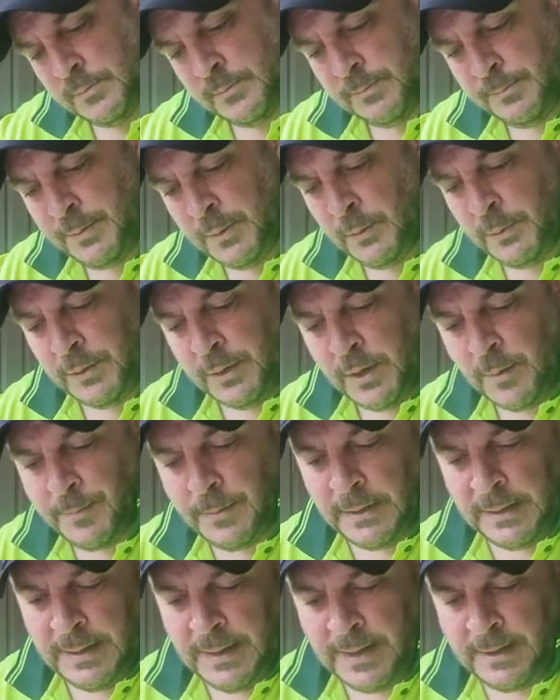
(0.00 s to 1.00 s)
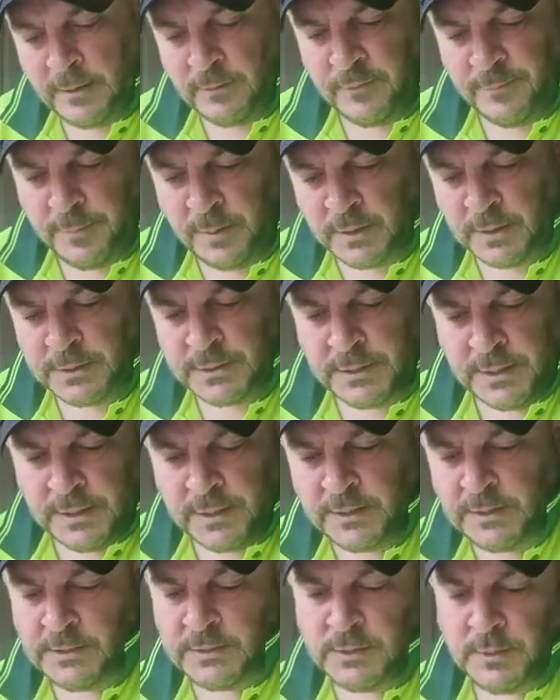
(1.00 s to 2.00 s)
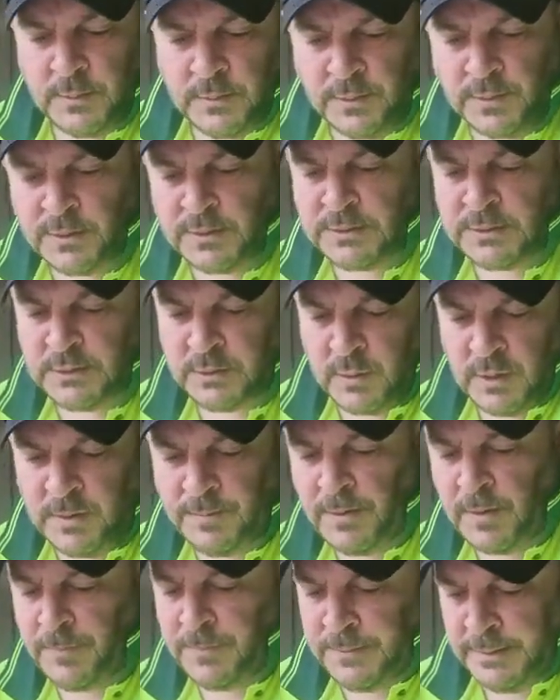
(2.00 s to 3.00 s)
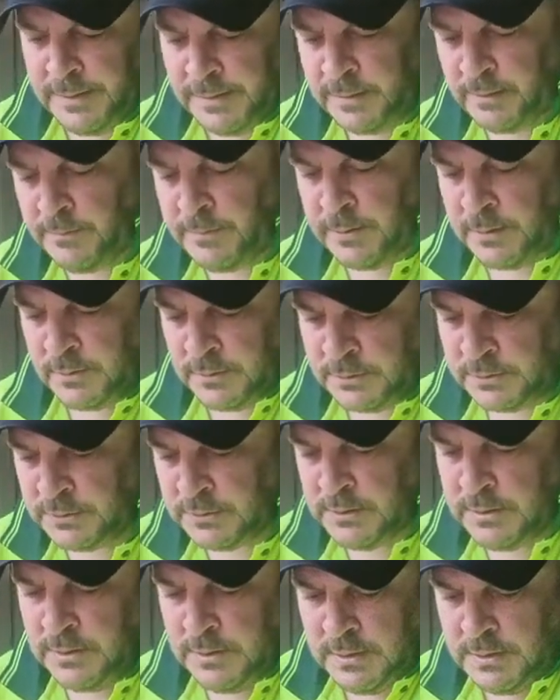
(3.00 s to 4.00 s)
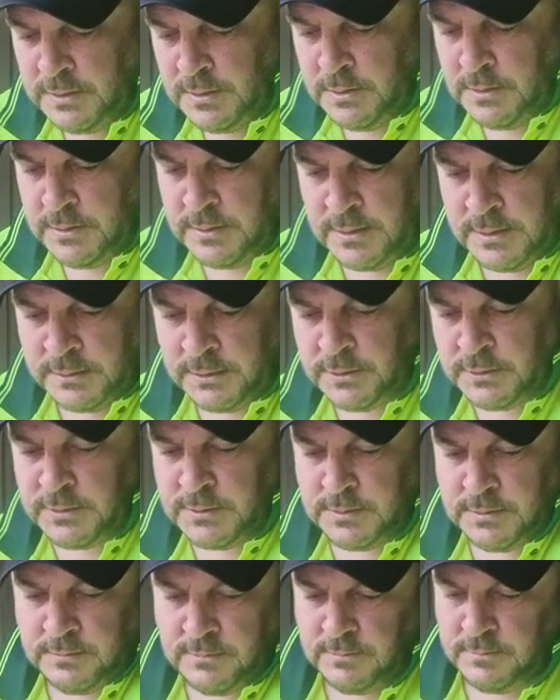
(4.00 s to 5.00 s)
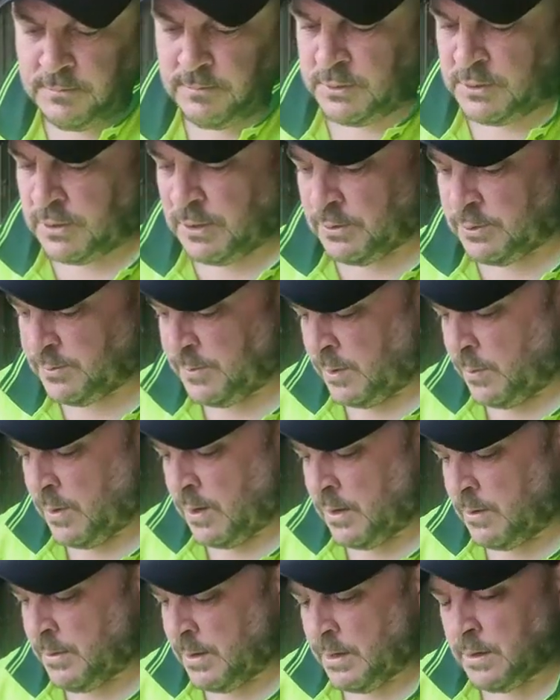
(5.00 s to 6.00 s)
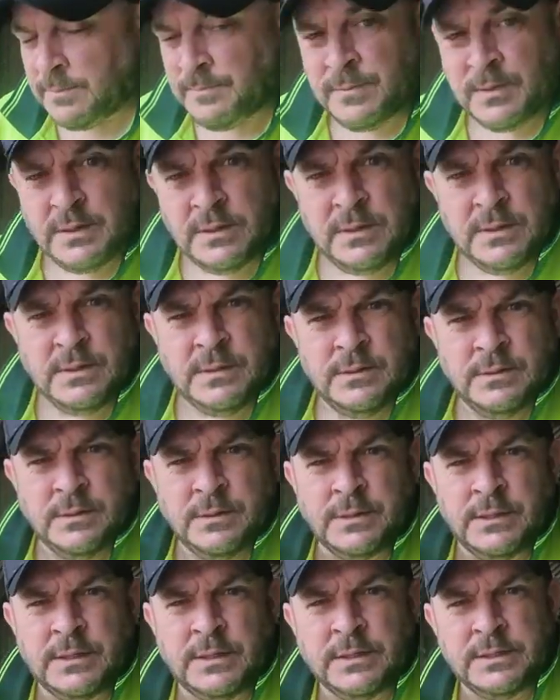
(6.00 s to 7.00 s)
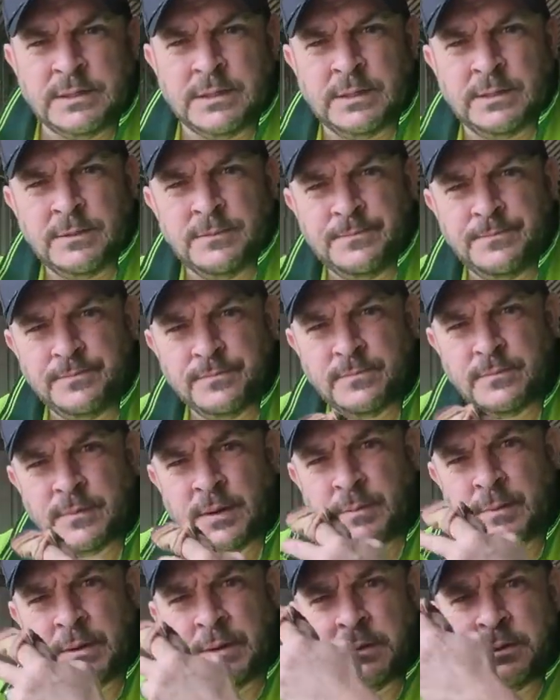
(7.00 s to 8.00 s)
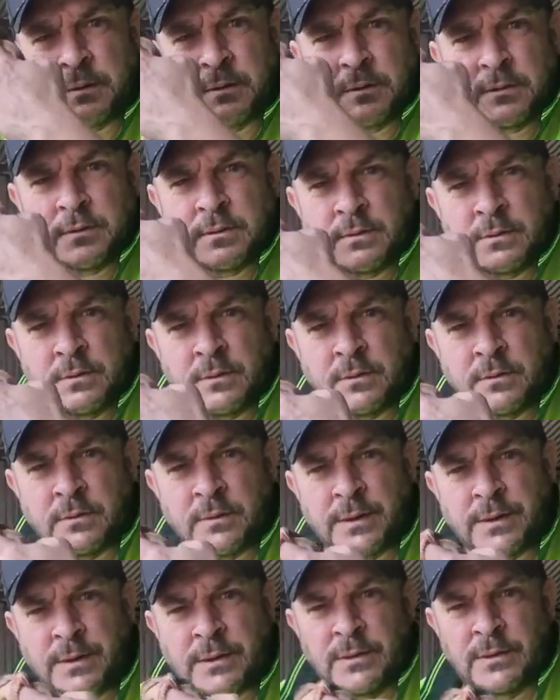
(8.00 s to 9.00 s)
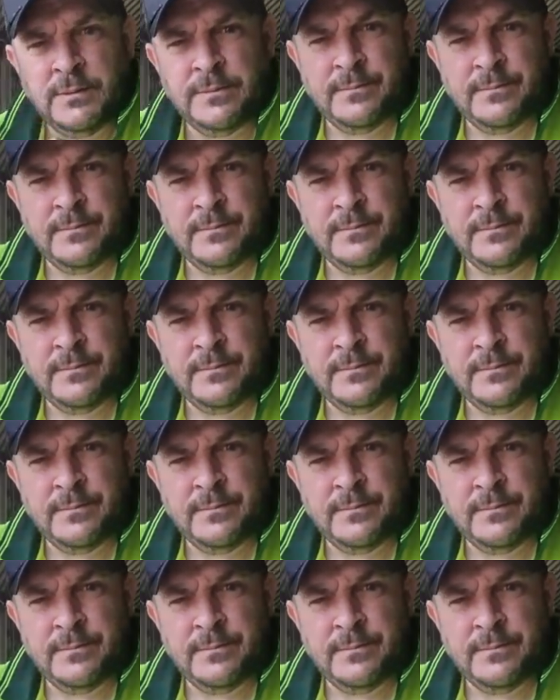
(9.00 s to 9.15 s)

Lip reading: building up a layer of polish, and then I just do a nice sweep up and down, because that just shows me where I'm at. And you can see, I mean, already,